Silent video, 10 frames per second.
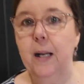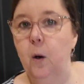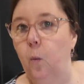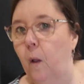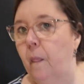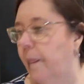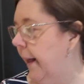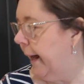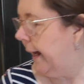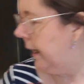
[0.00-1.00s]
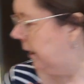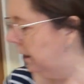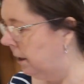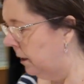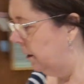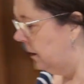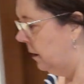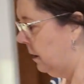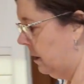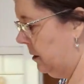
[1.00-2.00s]
little one there.
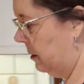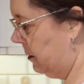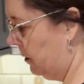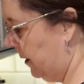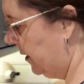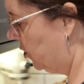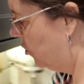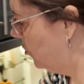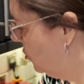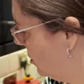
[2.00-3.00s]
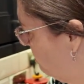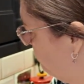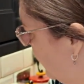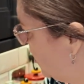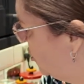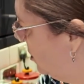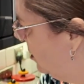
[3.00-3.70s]
So let's just measure